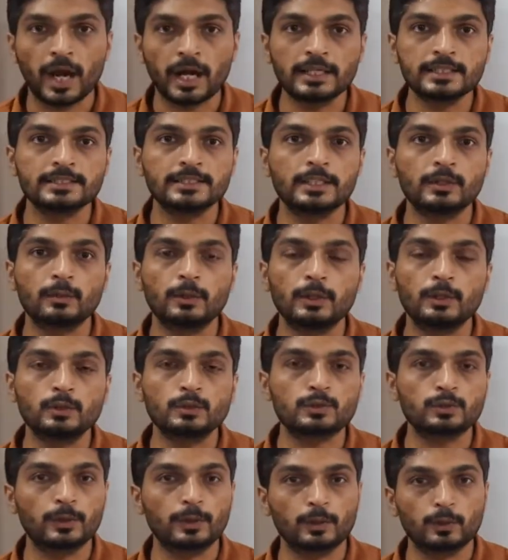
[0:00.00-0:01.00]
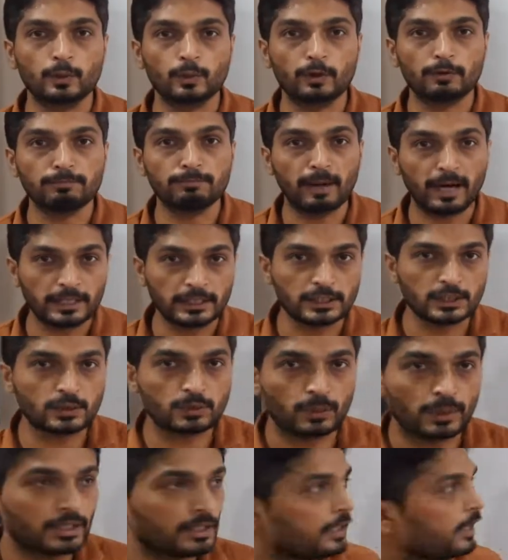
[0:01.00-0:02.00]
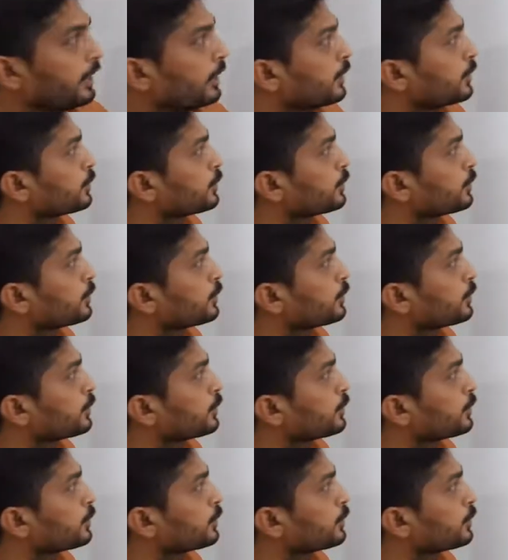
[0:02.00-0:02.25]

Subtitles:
I is equal to square root of minus 1.